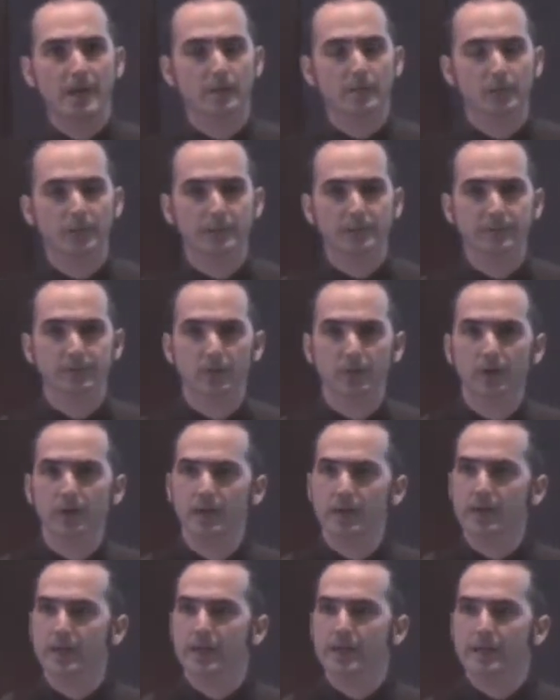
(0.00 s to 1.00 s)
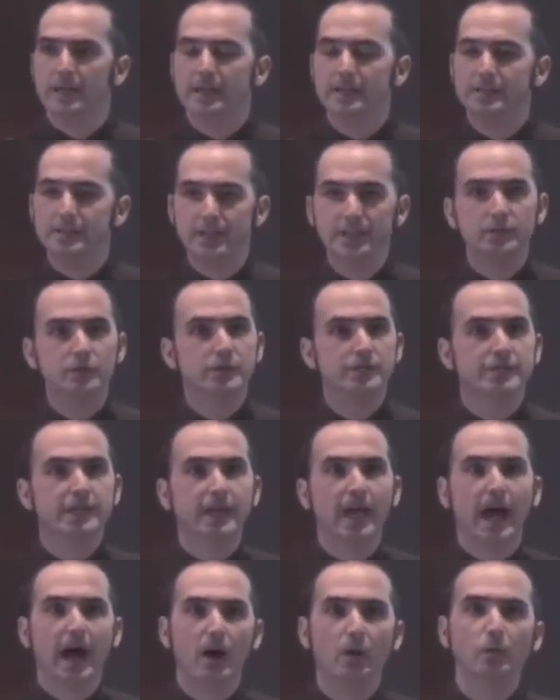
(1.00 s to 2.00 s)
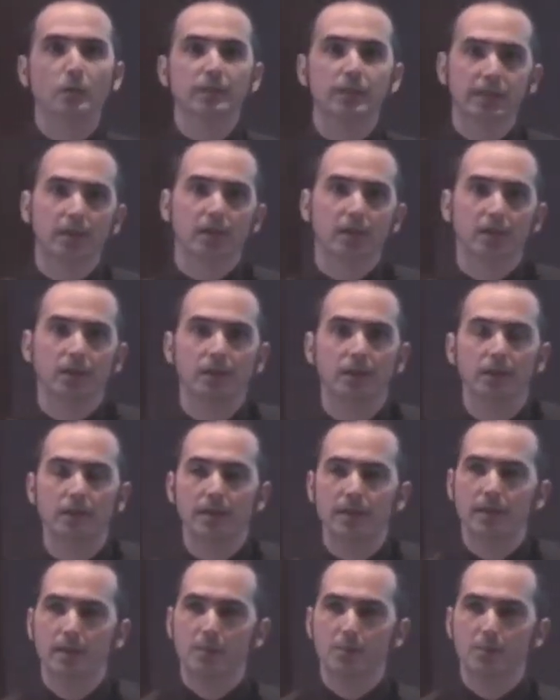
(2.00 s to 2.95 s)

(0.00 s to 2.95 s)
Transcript: not a believer. It's interesting how little